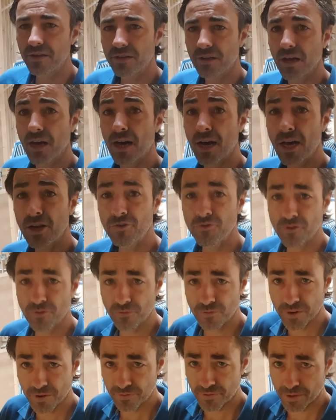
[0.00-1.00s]

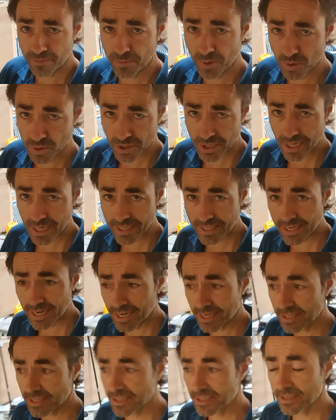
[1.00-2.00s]
150 mil
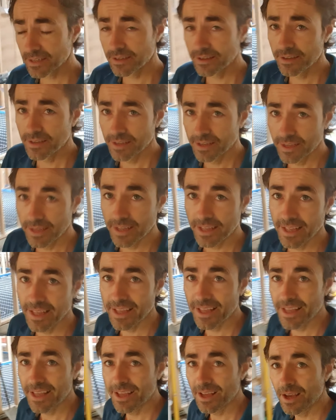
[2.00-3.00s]
Celotex,
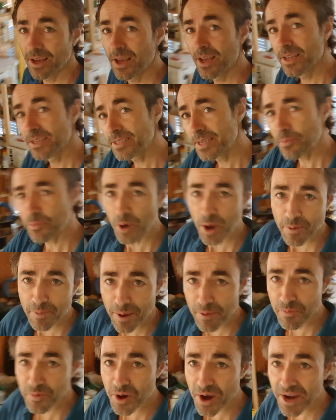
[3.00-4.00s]
separate
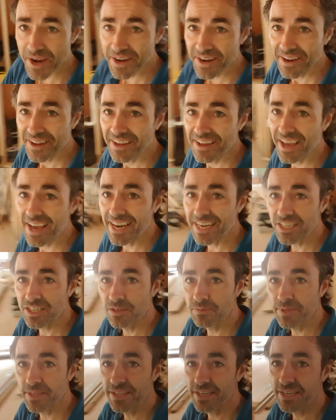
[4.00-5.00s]
membrane, and it's going
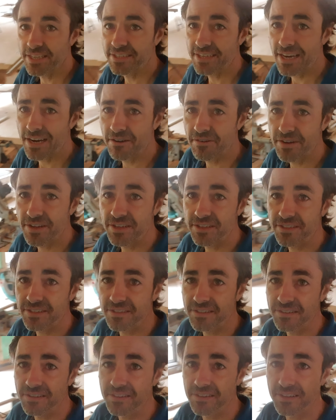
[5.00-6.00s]
to be these areas
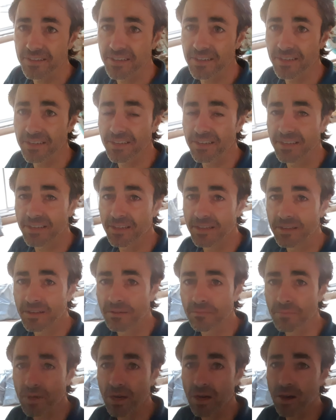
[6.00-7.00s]

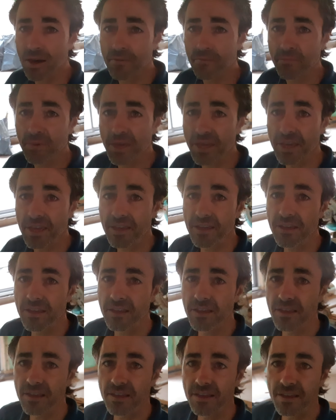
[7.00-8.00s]
behind me
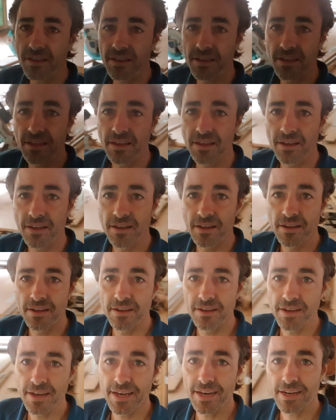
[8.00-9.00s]

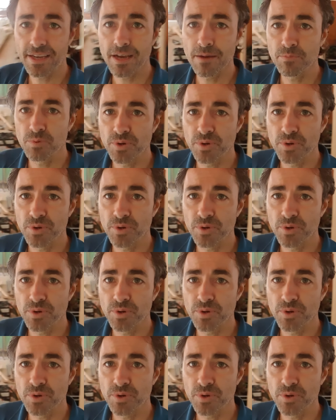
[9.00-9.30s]
and a couple